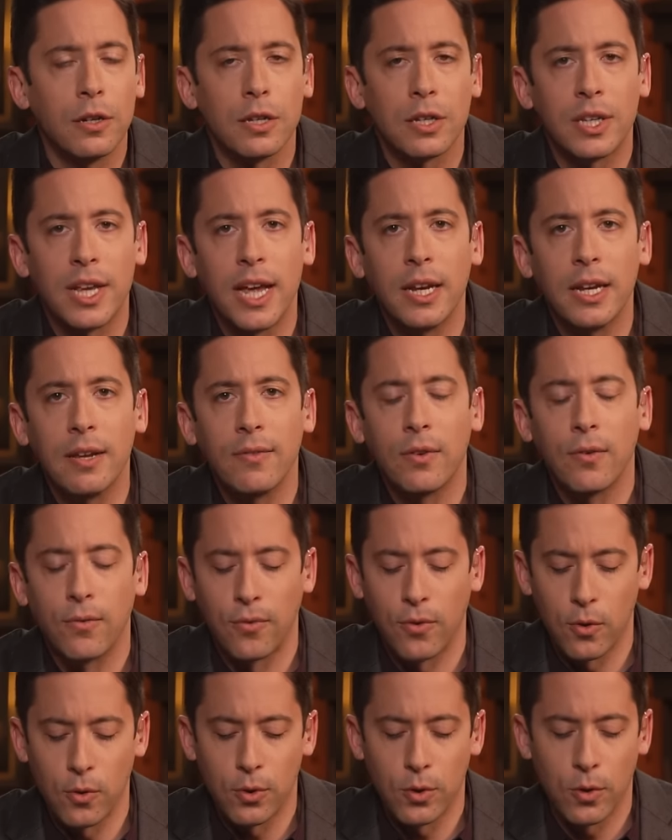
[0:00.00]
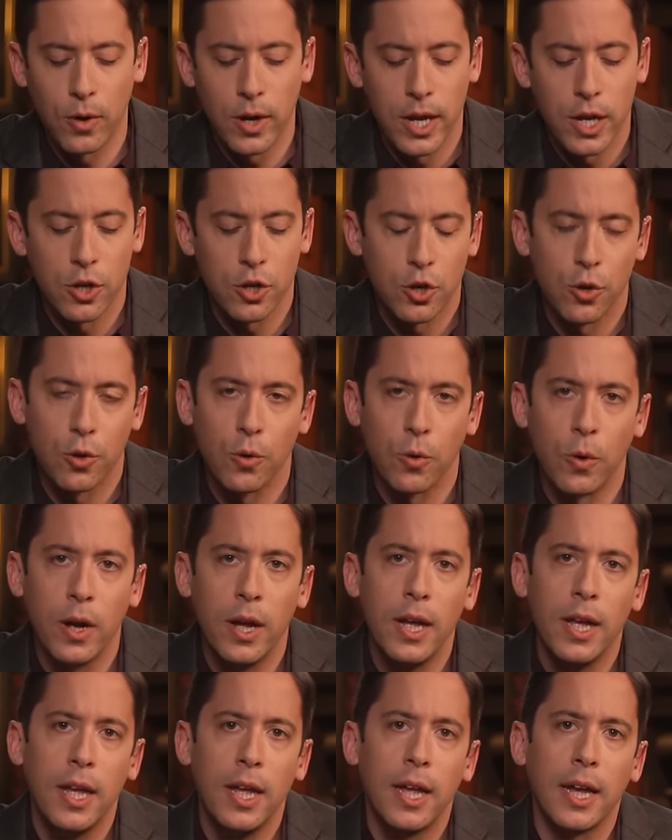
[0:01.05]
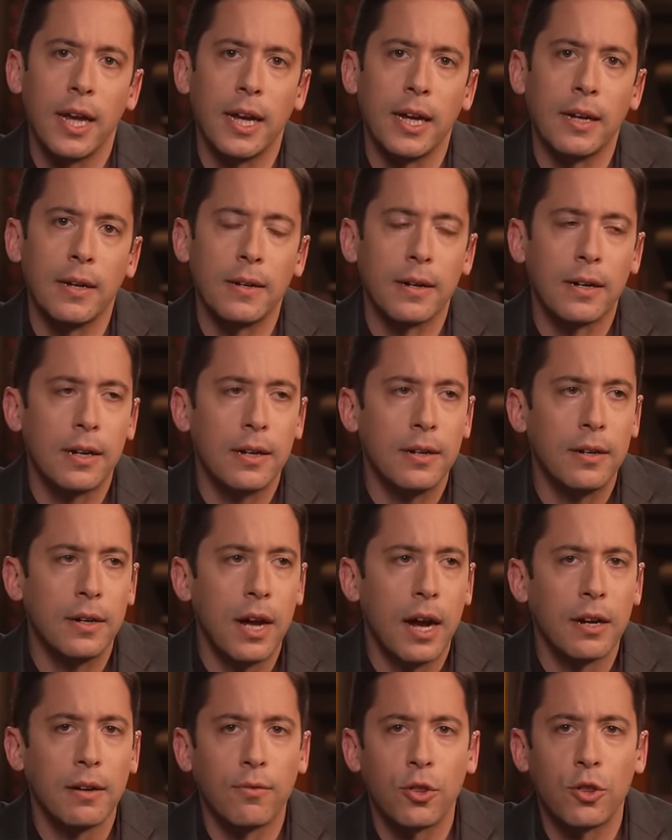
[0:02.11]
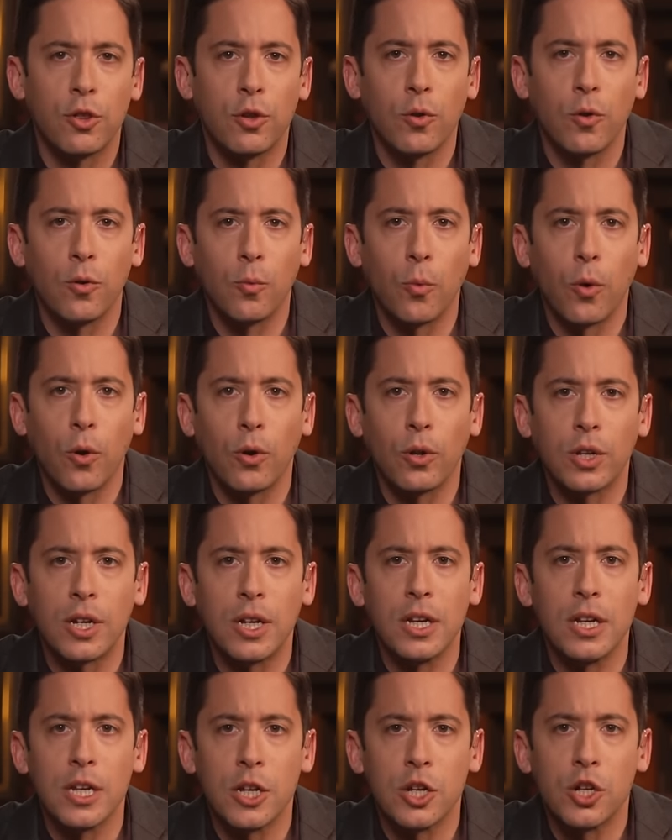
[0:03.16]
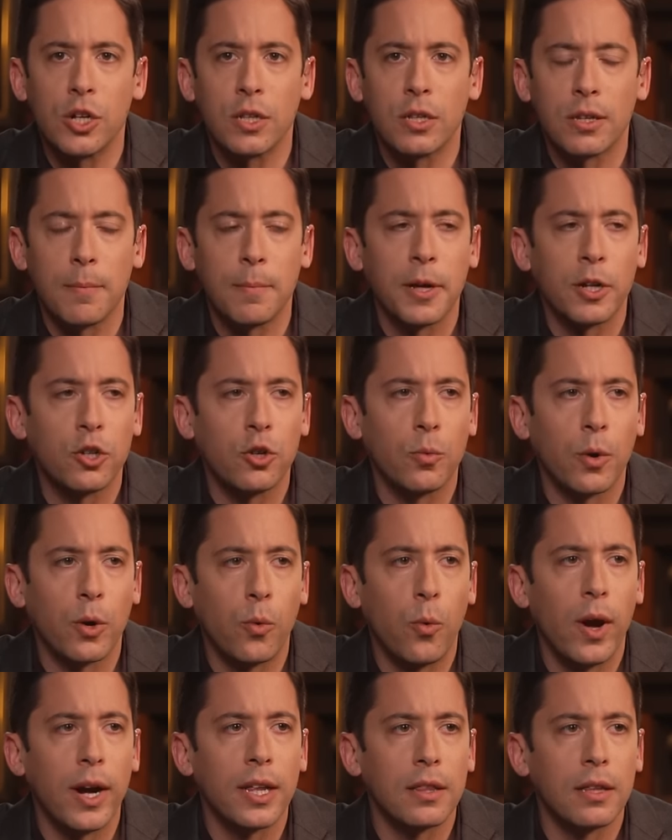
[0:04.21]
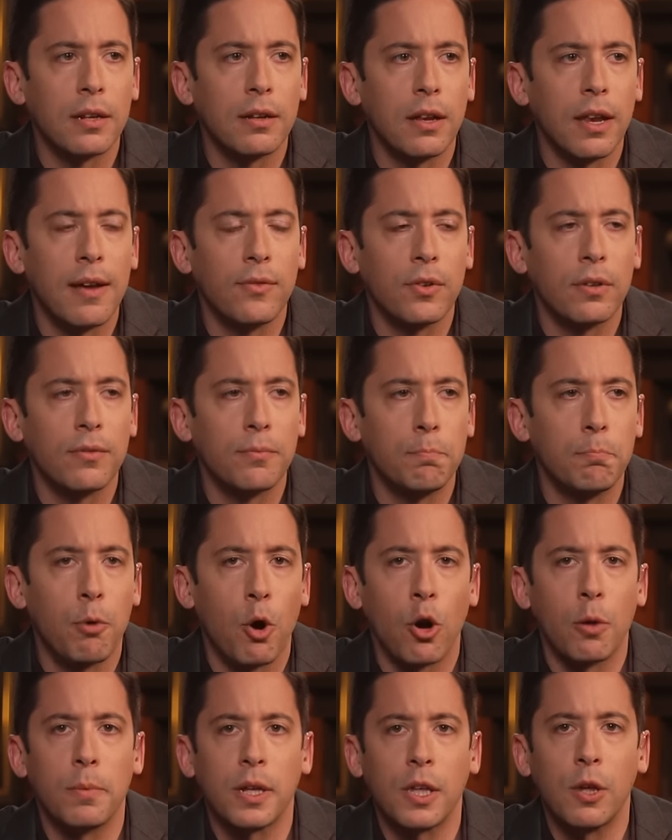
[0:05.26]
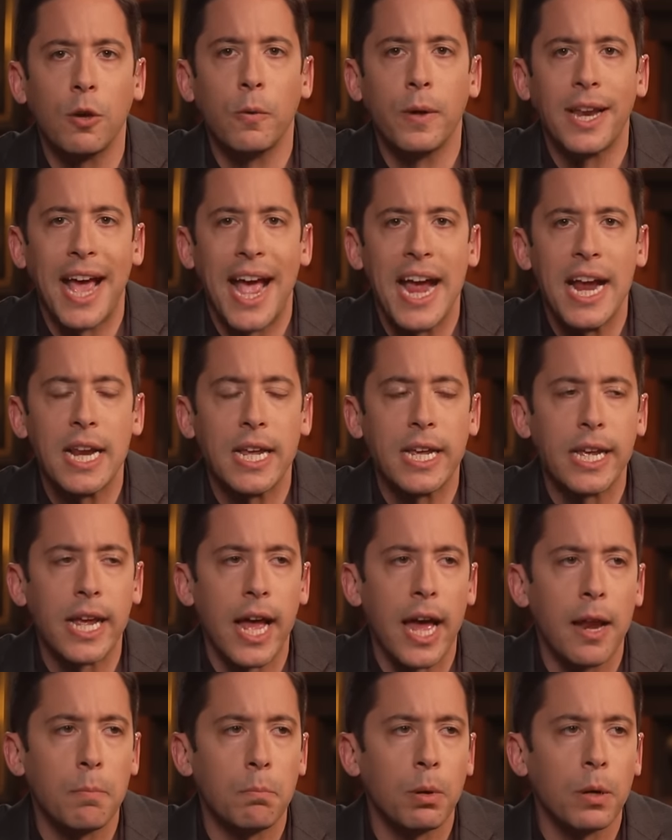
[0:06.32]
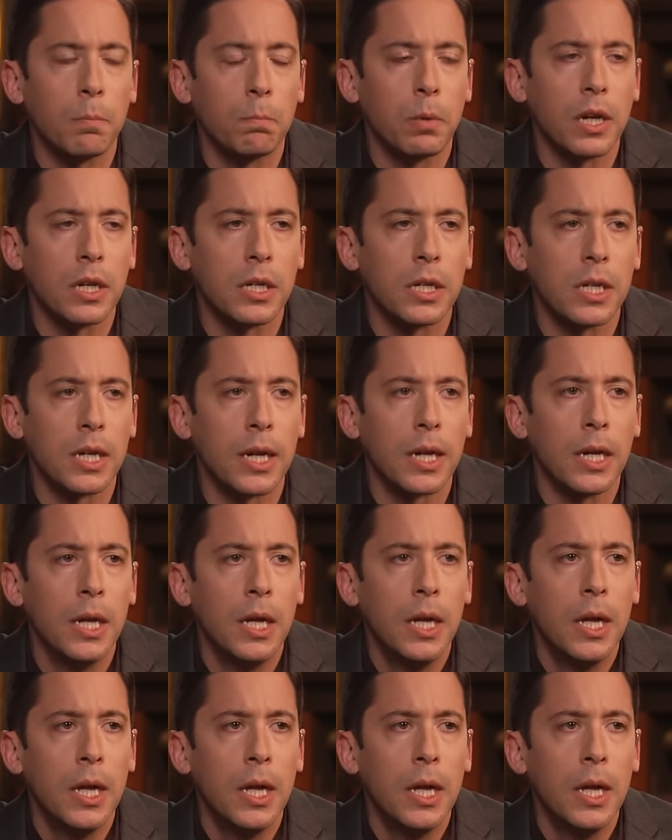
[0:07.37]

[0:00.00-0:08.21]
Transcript: descend even further into uh, a kind of third world conditions. I'm not sure we're quite at the level of barbecue in Haiti yet, but but uh,